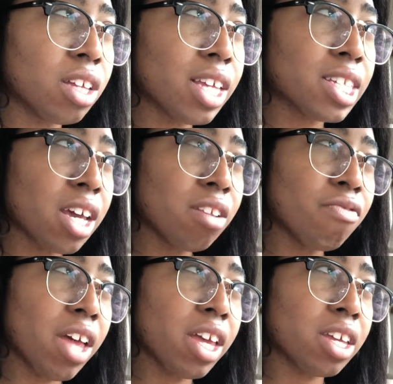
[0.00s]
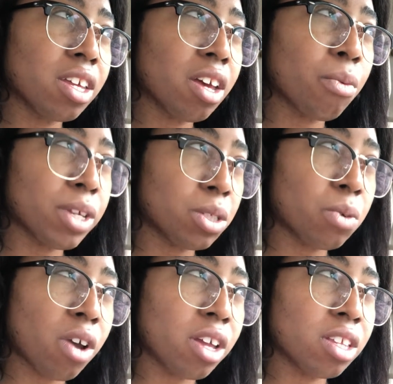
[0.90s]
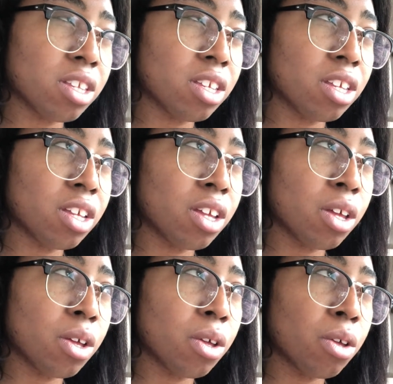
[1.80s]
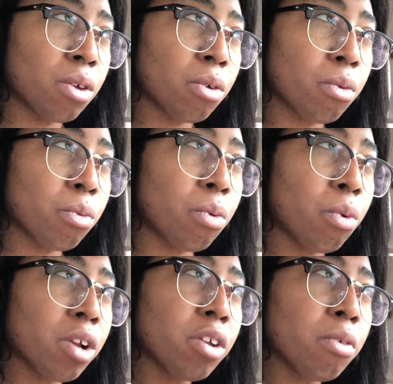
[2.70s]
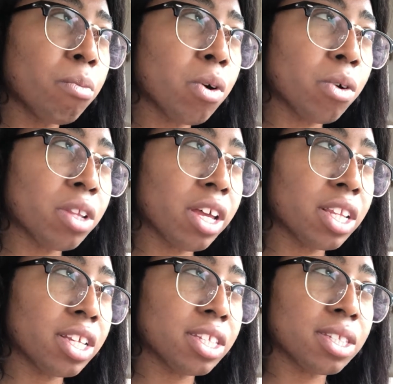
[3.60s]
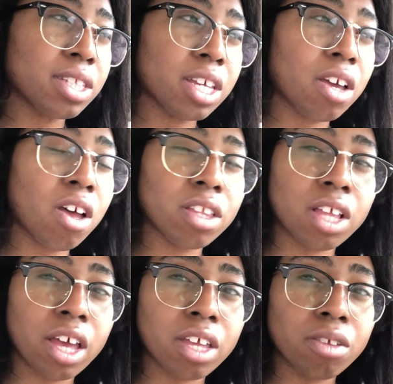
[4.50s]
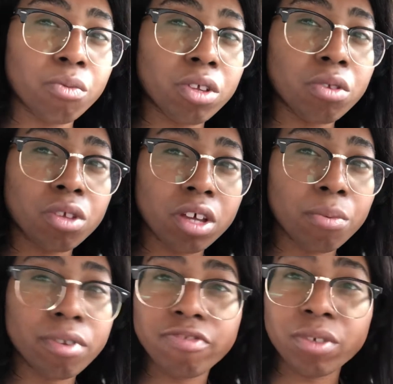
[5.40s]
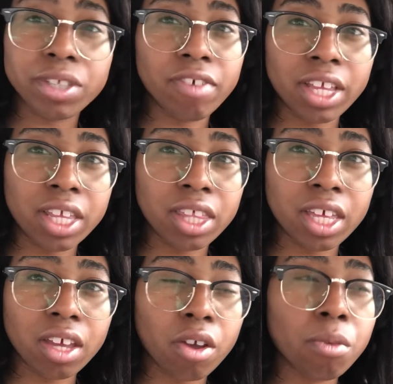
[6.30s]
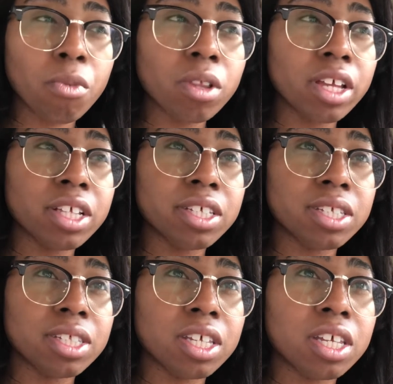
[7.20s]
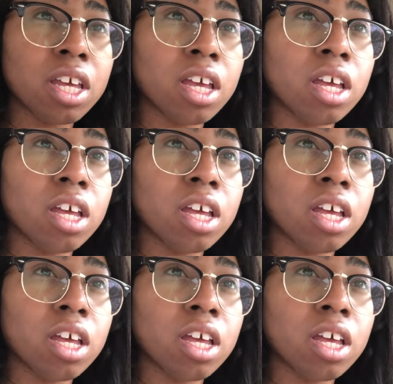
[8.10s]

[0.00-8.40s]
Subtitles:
it's kind of like a restaurant. What are you more likely to see online when you look up reviews of anything? Are you more likely to see